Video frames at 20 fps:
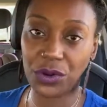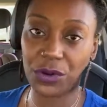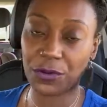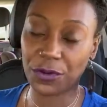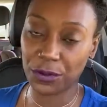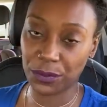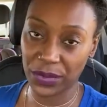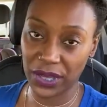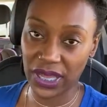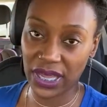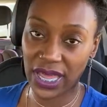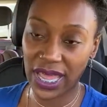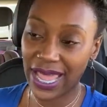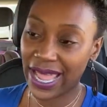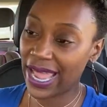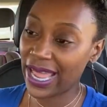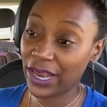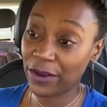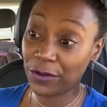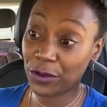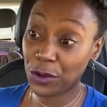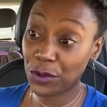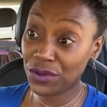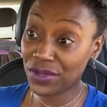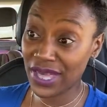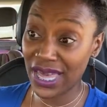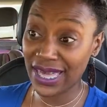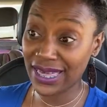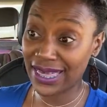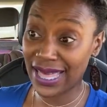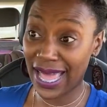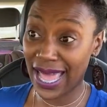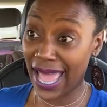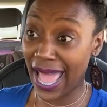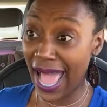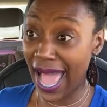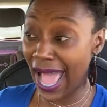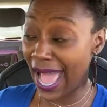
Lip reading: it for me. And if you think that